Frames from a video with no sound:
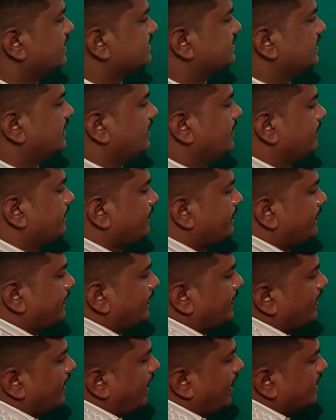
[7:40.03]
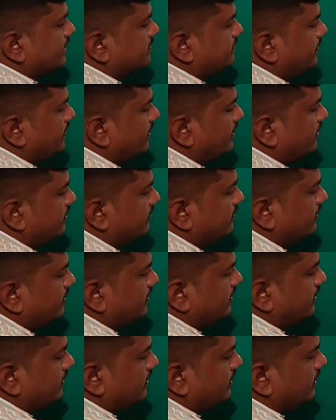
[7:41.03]
can say
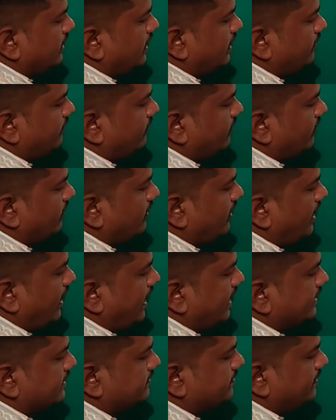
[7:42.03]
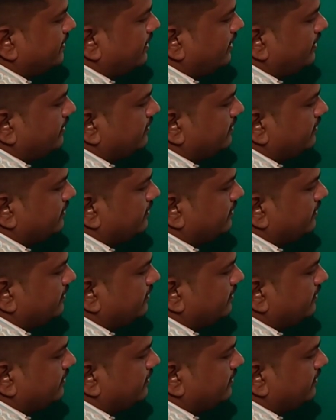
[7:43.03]
therefore as